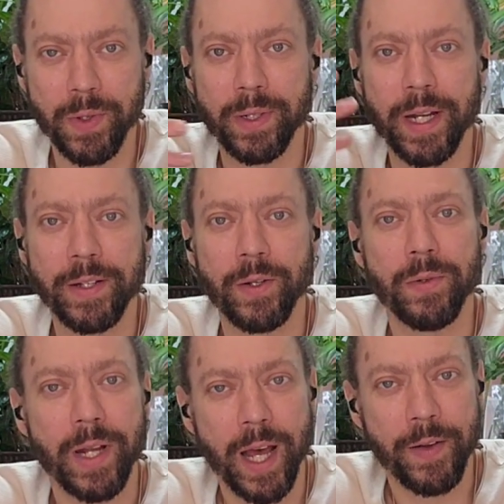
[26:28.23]
then I
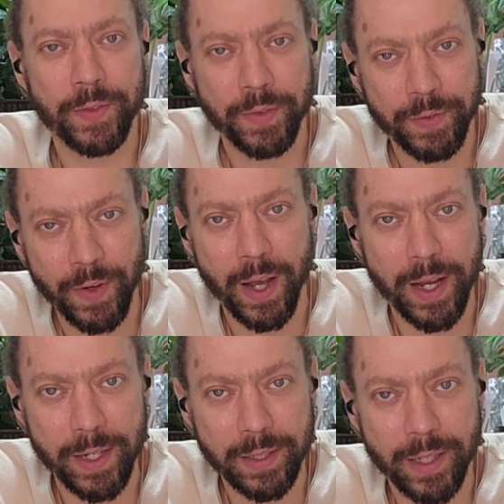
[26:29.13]
don't have to
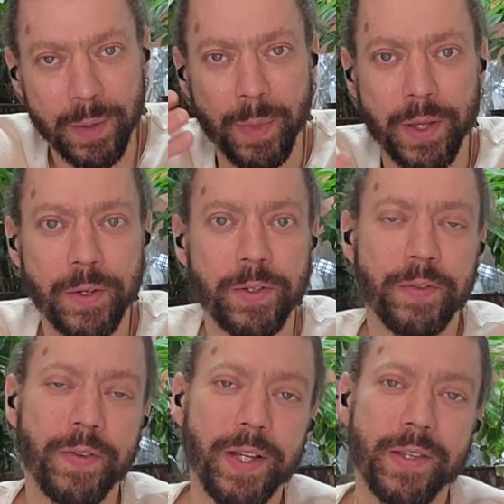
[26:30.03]
find a mother to
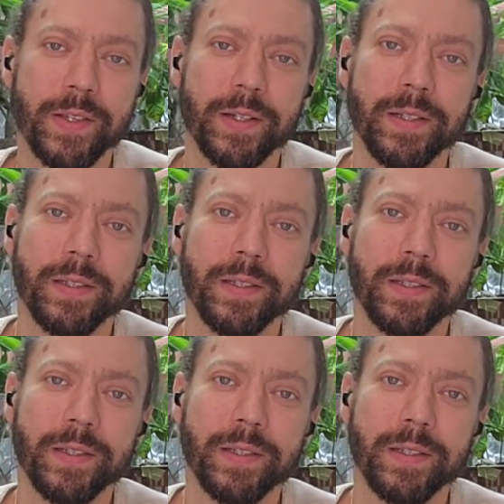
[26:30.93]
fix it.